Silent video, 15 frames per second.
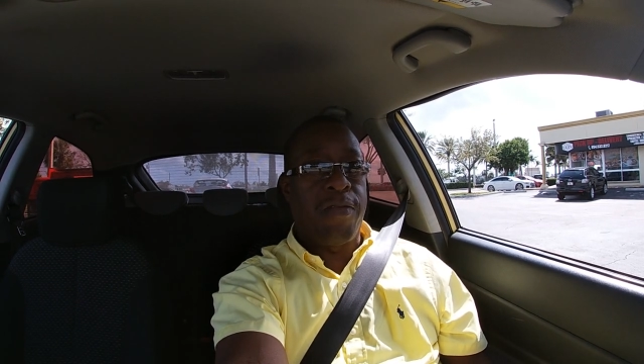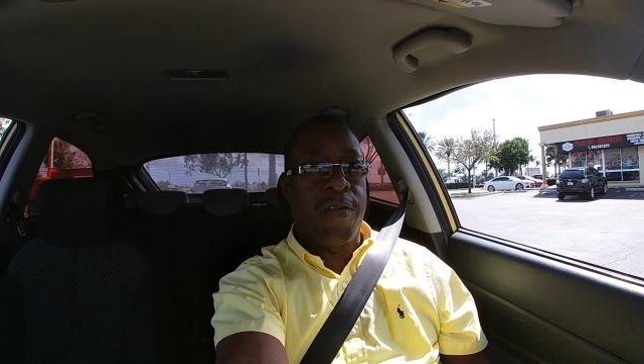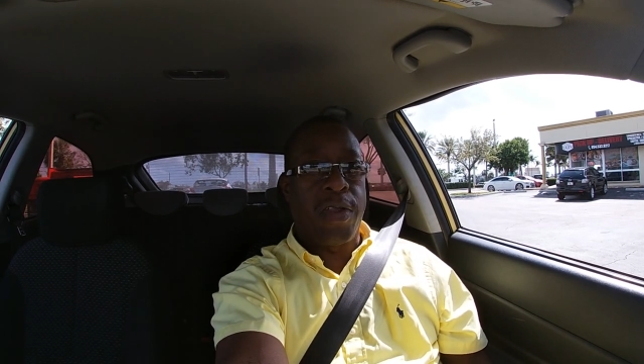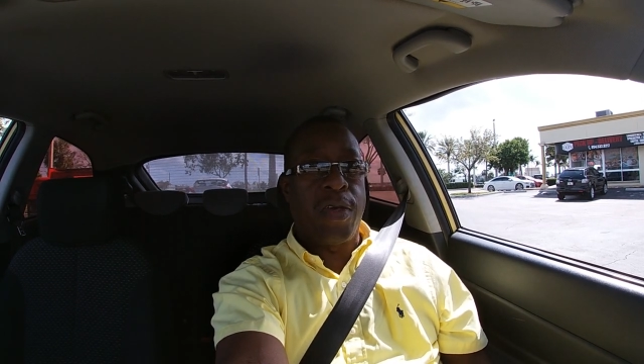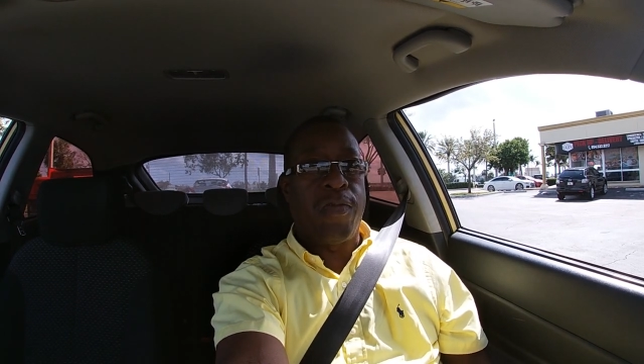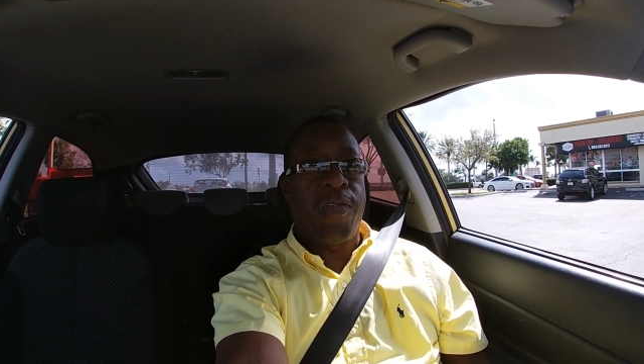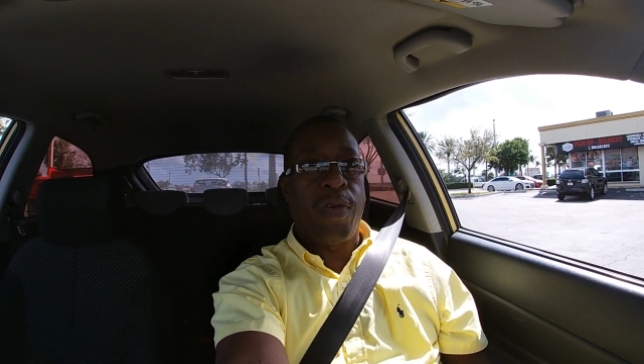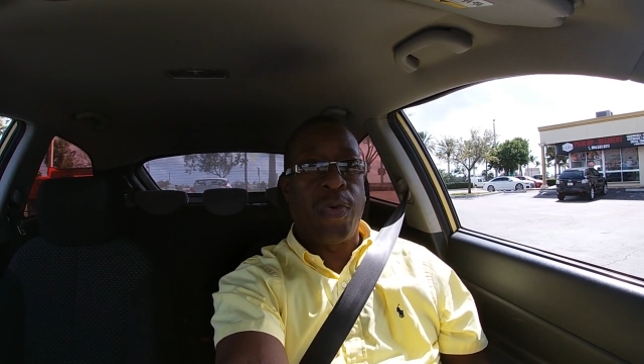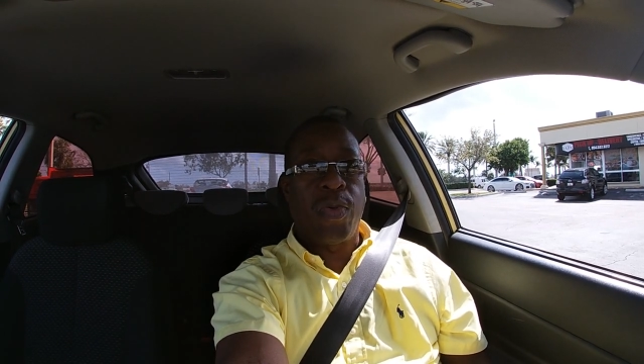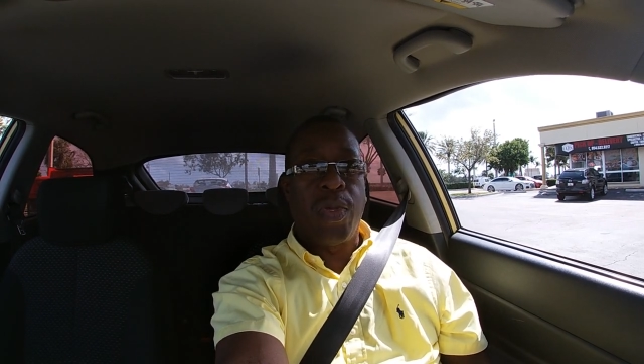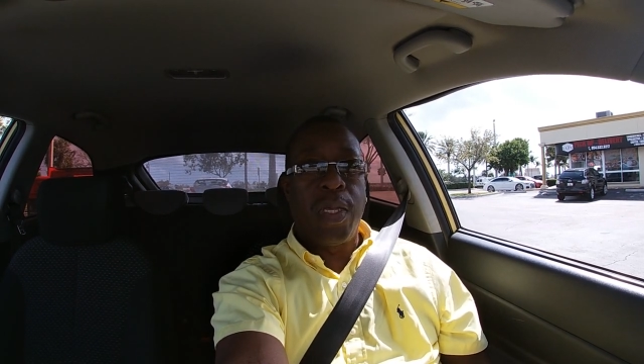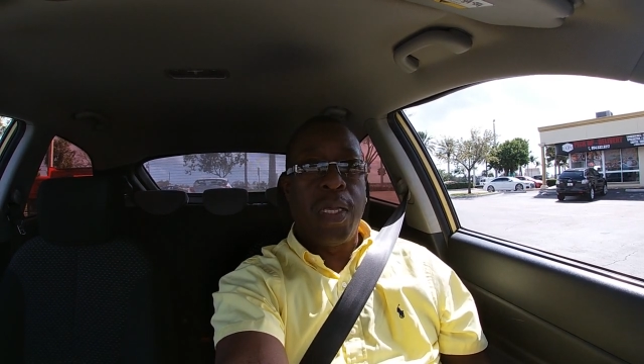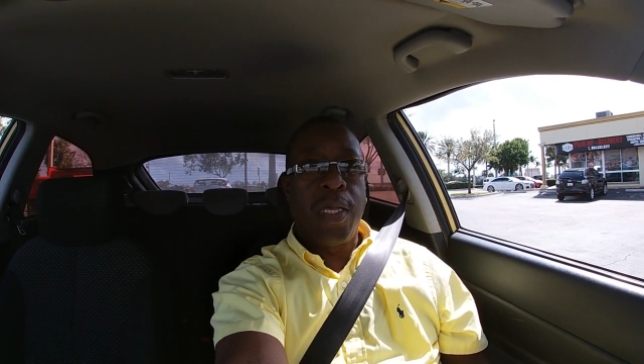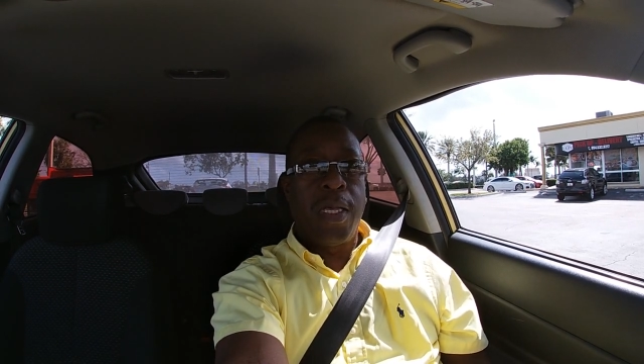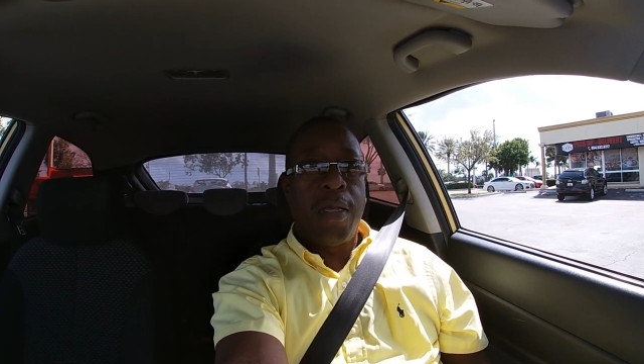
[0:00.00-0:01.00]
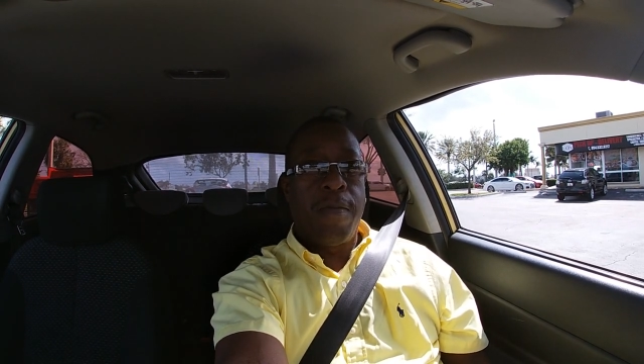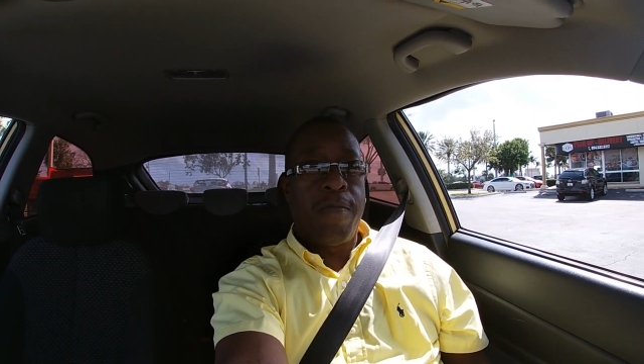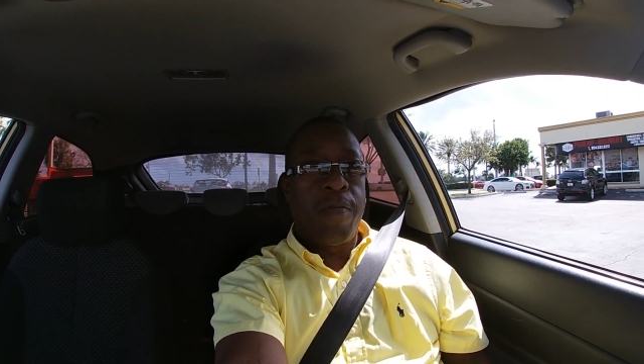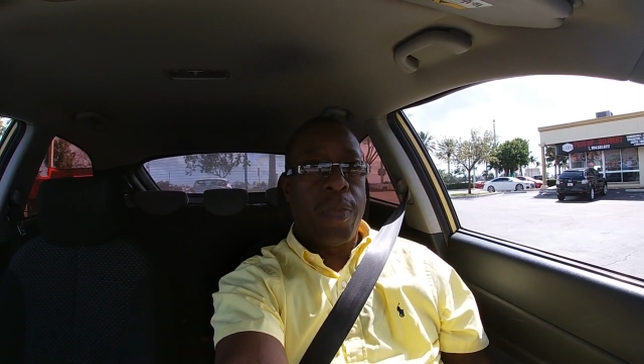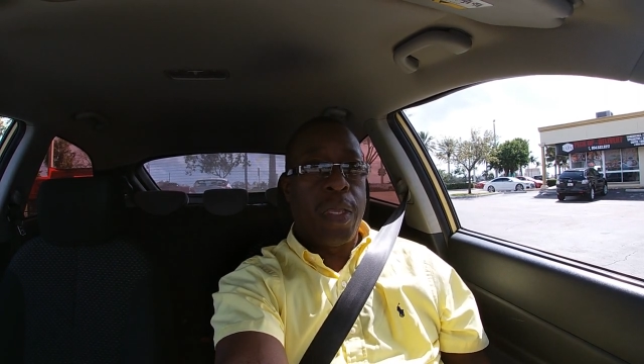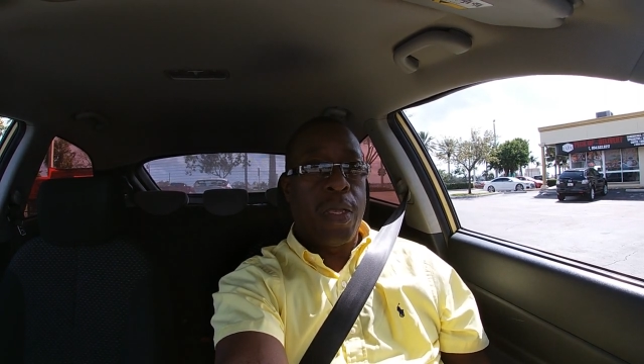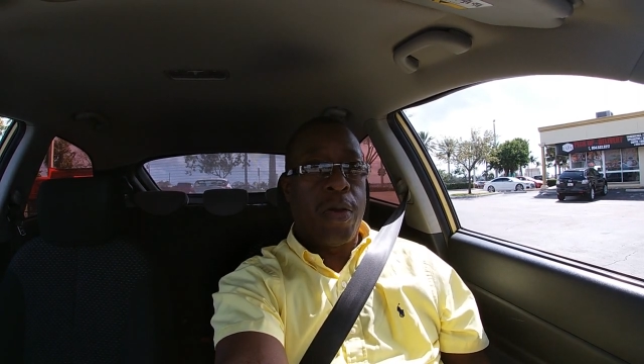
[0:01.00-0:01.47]
front of you.
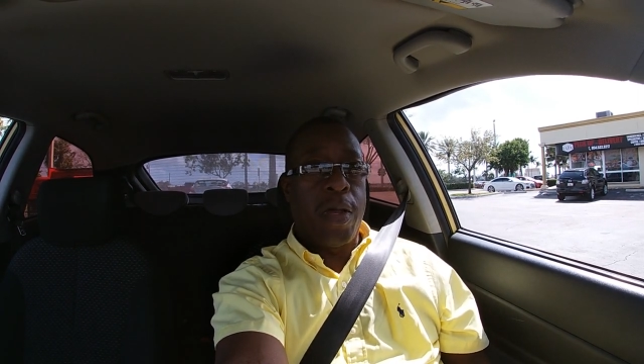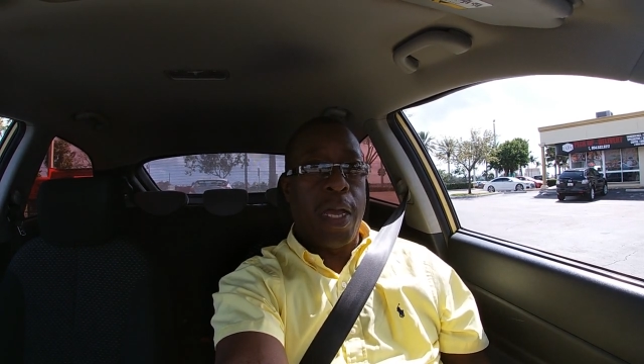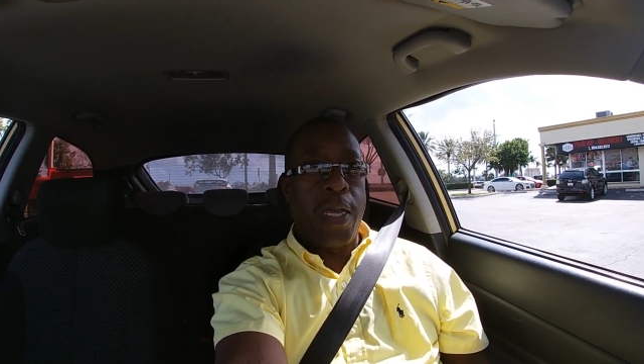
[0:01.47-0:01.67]
All